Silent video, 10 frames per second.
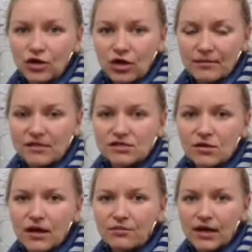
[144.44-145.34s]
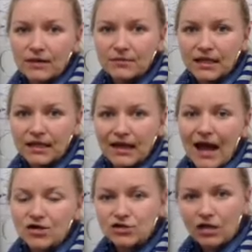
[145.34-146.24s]
Army, so Abraham Lincoln
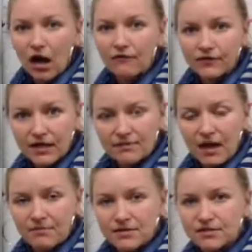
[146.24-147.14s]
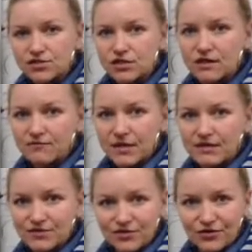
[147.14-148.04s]
actually offered him that position of being
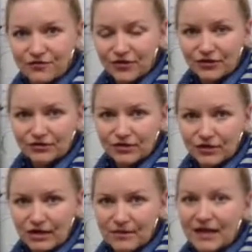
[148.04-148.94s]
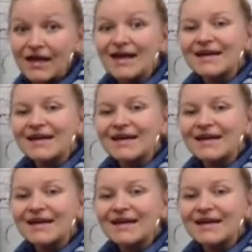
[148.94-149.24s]
the general for the Union Army.